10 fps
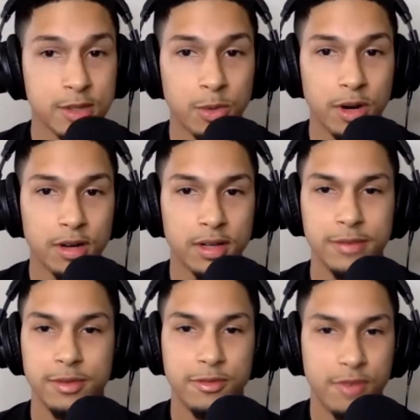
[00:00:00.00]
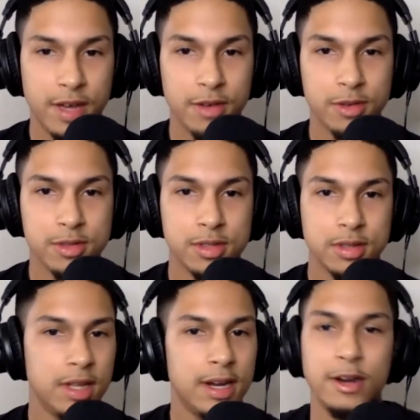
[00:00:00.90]
work, if it fails,
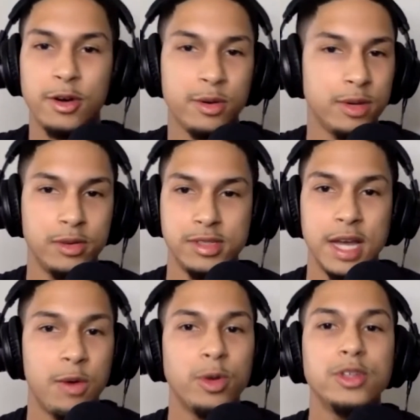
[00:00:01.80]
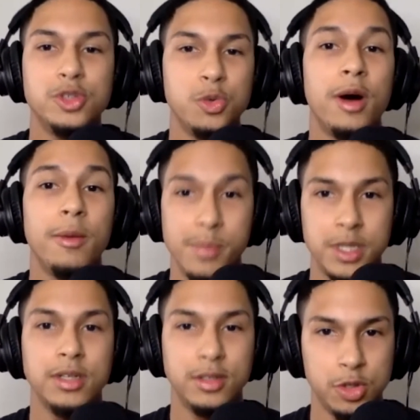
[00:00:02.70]
then I know it was not what you want
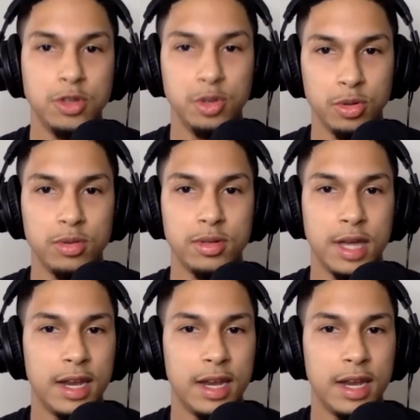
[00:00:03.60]
me to do. And